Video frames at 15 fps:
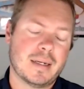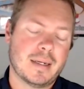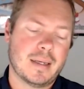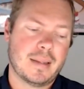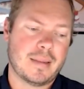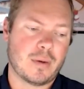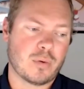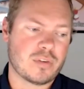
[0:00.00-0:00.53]

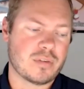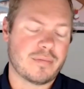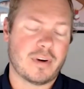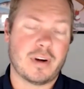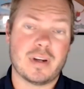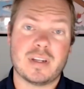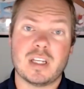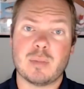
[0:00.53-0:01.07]
there was a
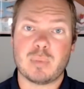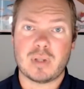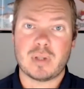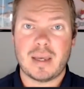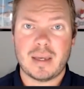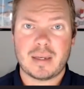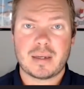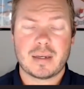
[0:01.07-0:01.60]
very deep
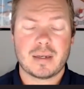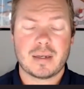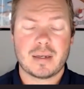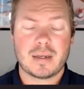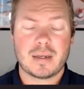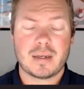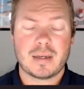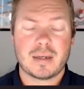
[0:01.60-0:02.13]
lake,
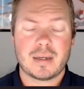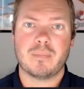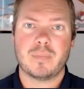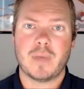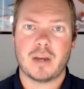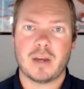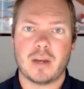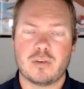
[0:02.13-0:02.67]

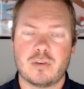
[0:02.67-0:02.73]
not